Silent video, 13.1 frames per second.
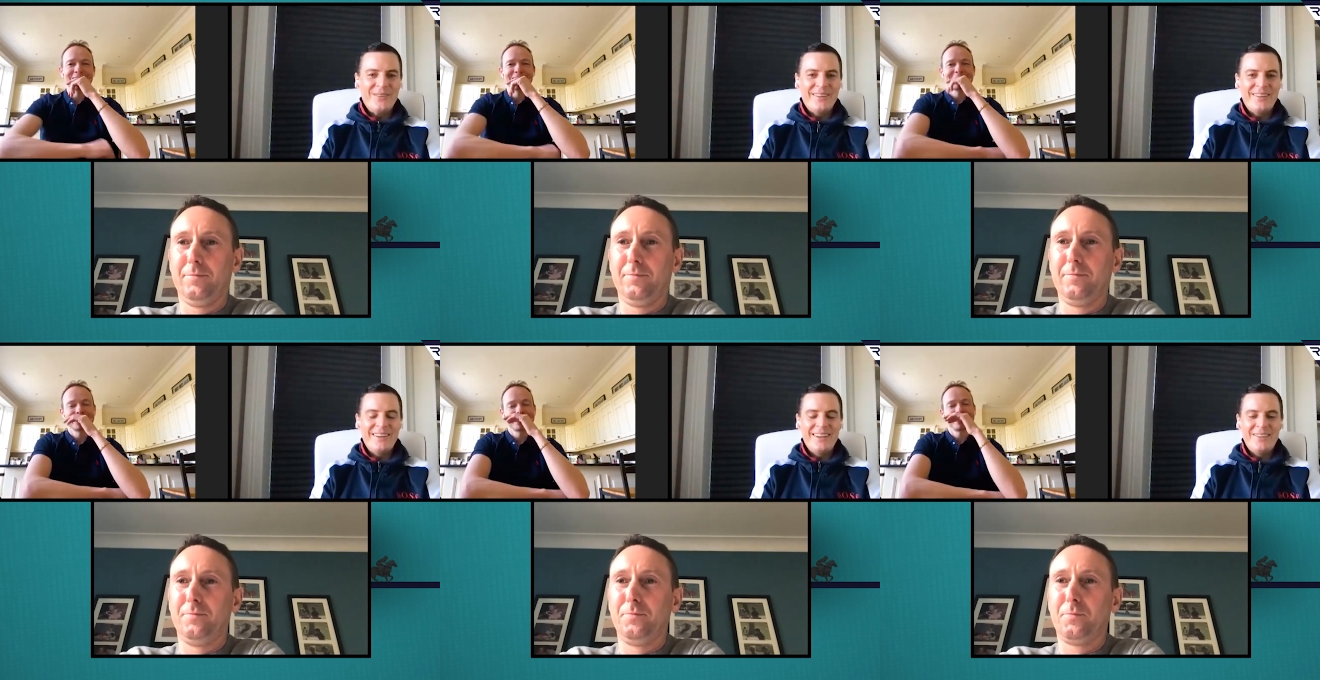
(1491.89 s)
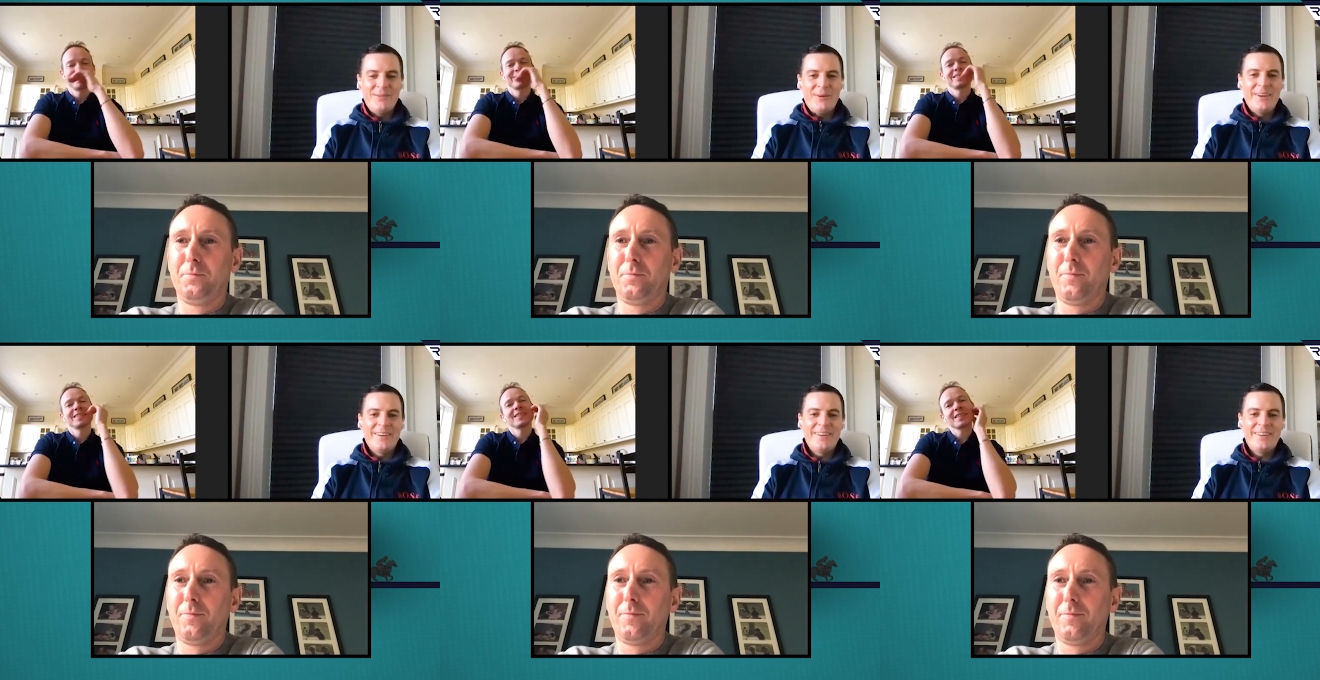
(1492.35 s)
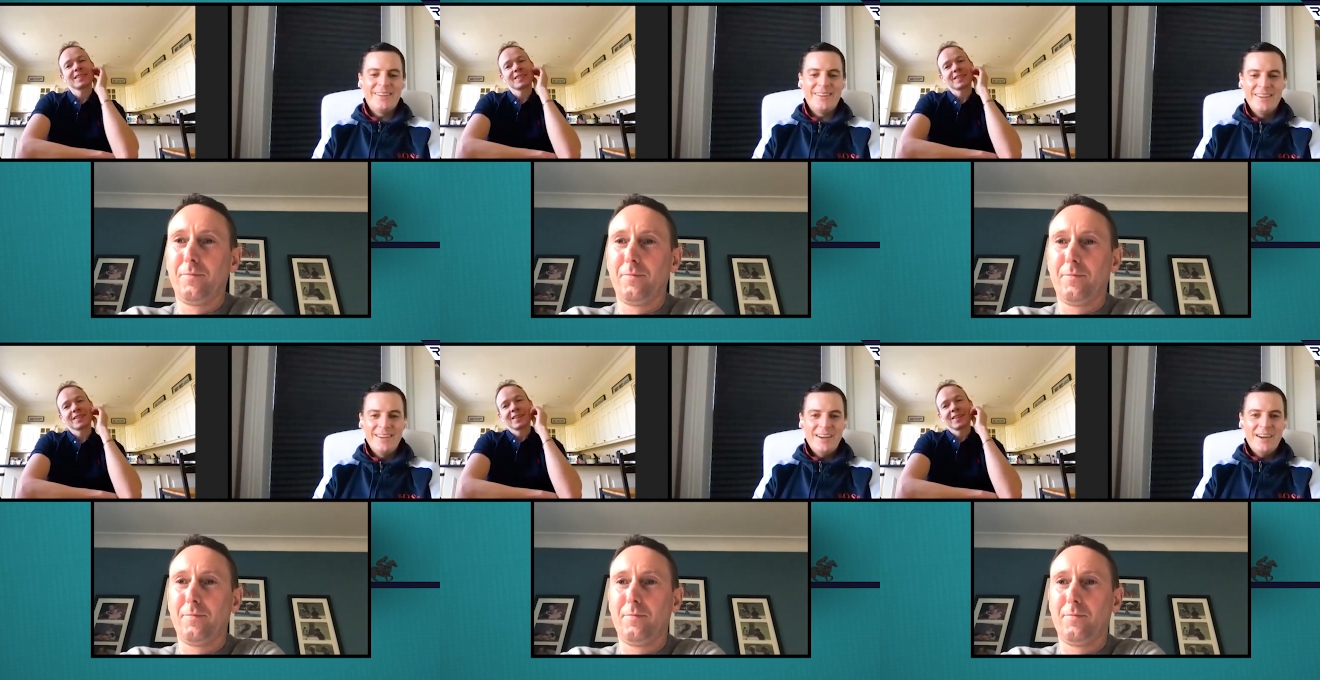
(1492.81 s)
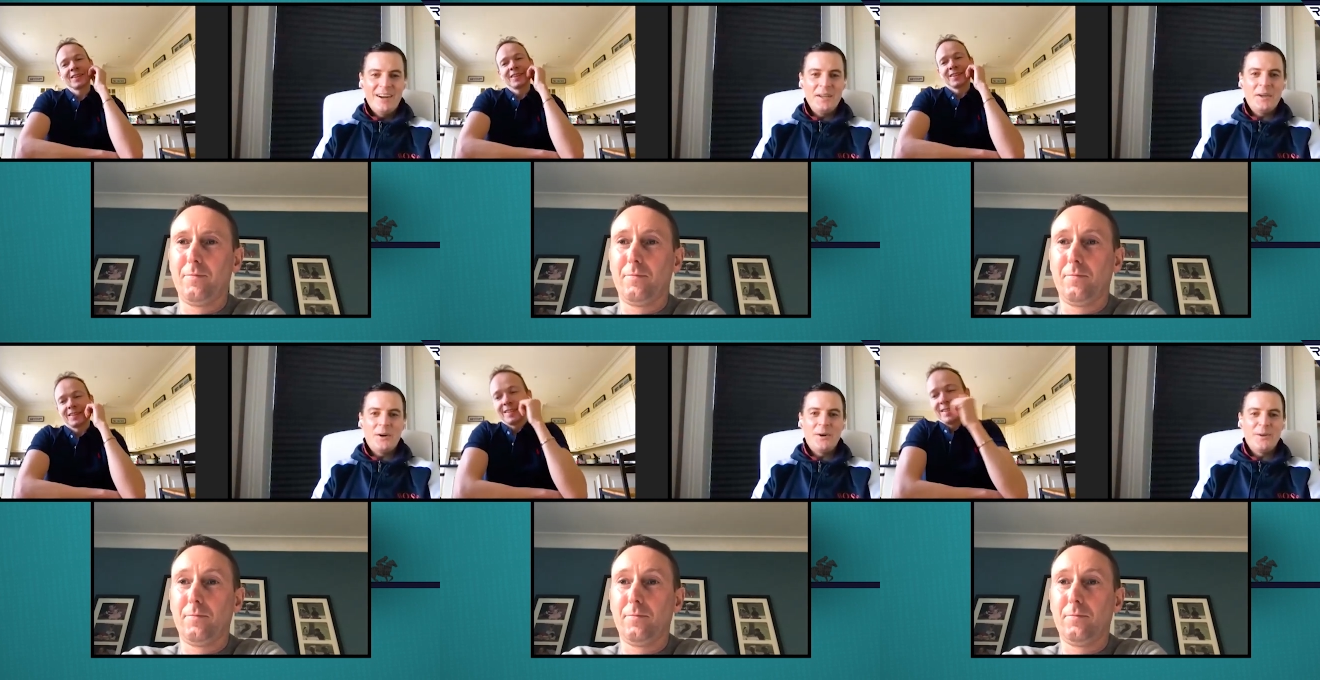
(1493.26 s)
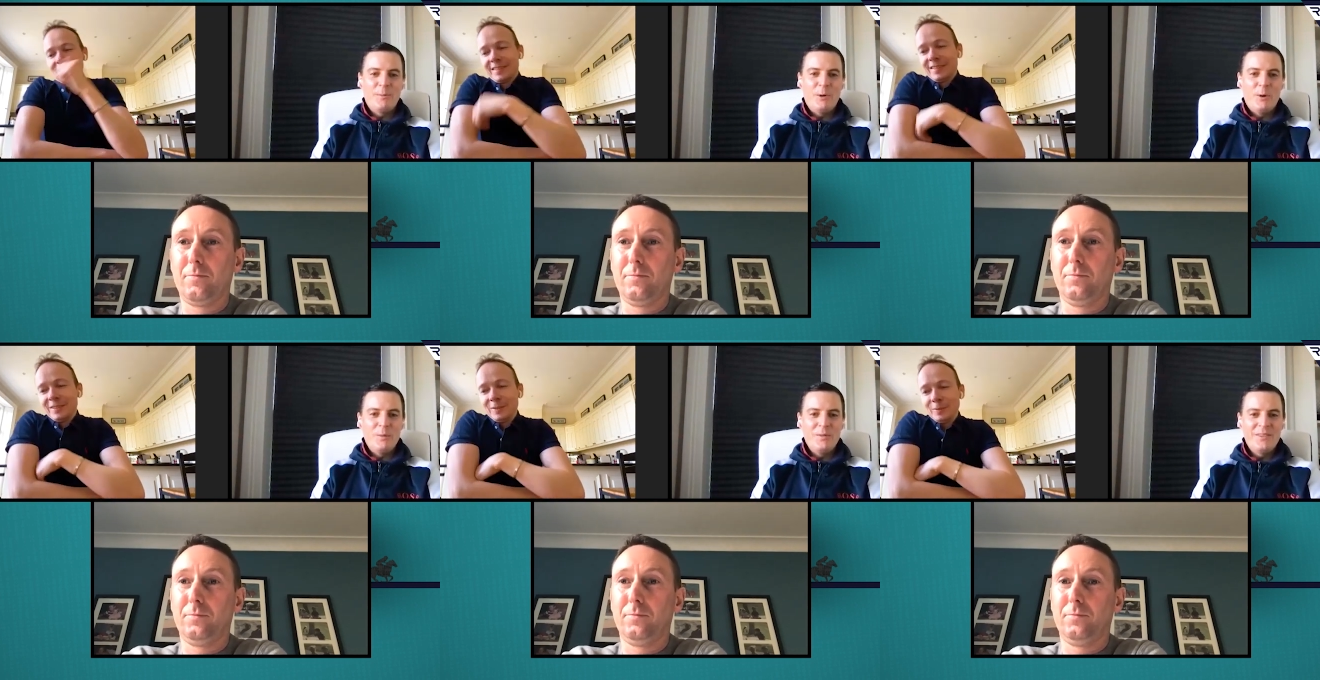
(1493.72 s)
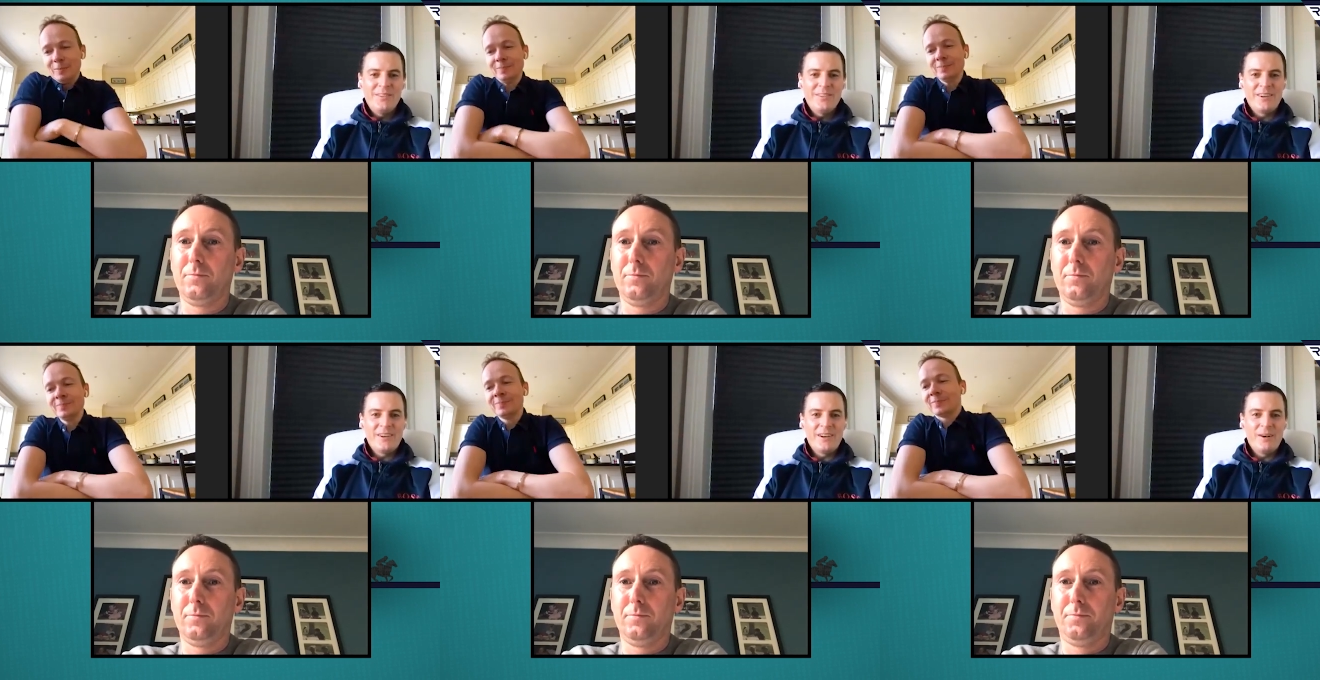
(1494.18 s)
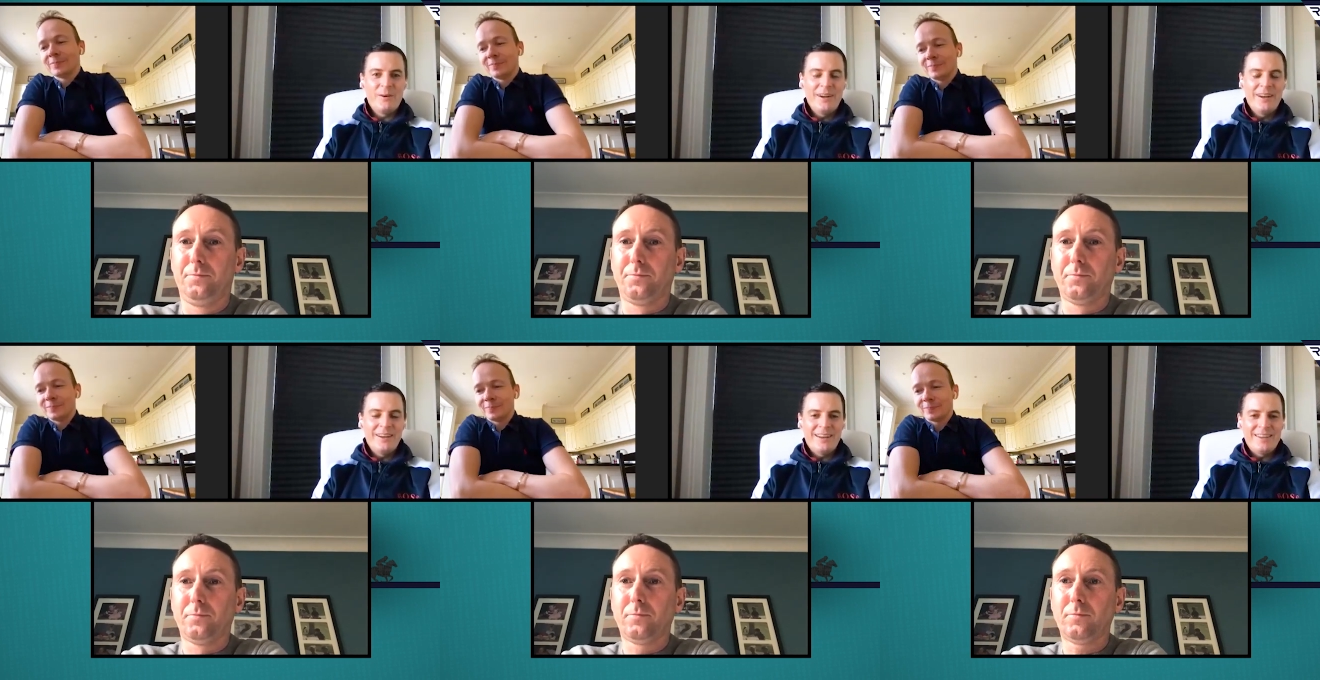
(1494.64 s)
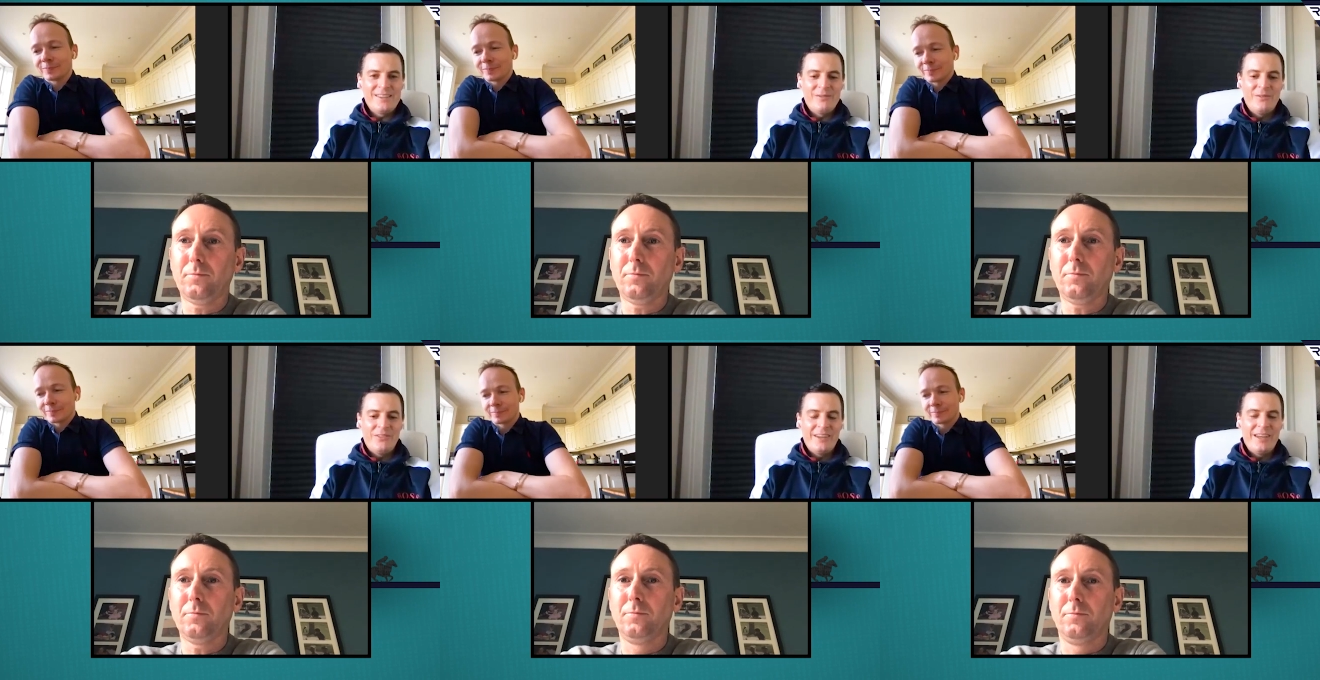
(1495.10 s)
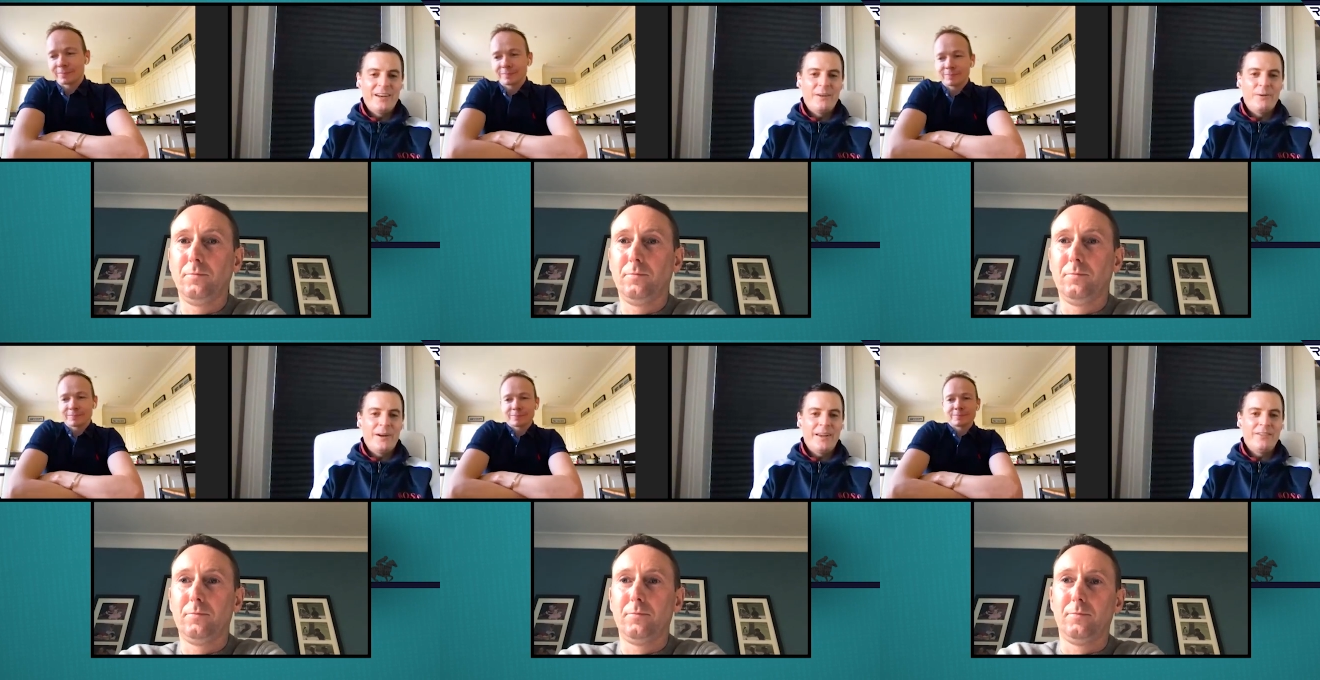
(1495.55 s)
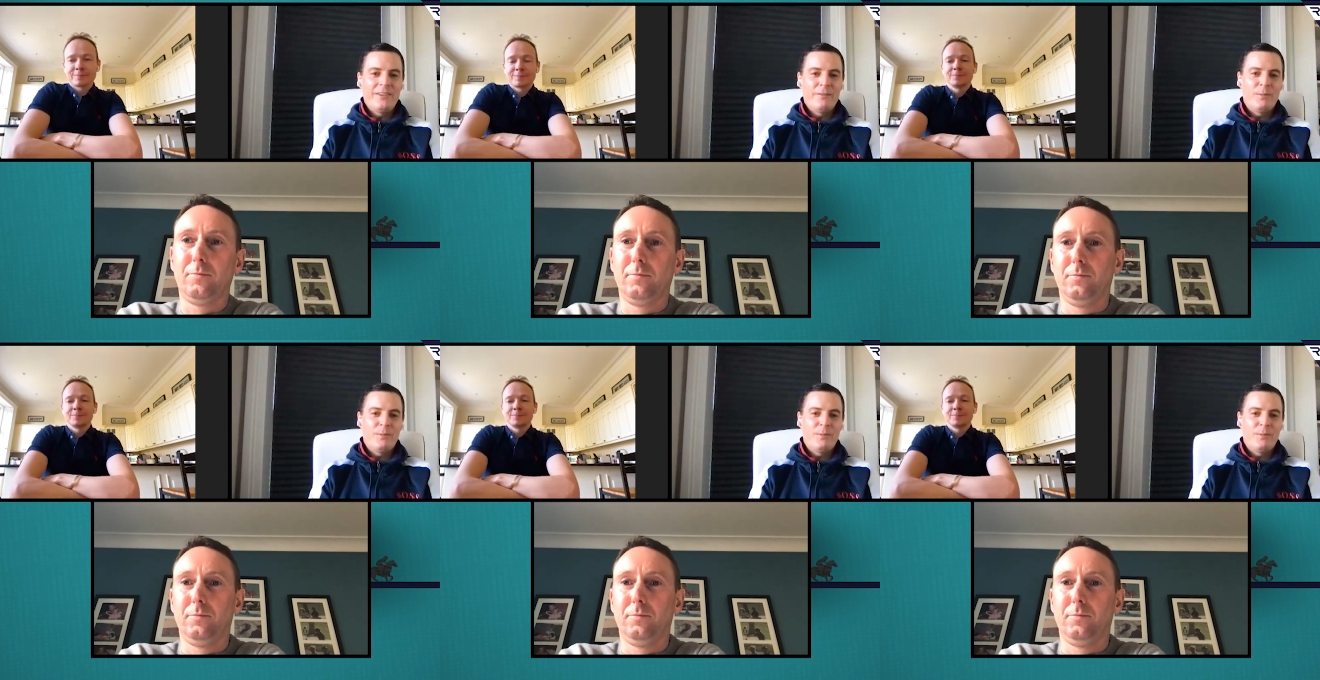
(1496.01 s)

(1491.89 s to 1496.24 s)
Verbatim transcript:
Speaker 1: But uh, it's one of the iconic moments that you've seen in a race.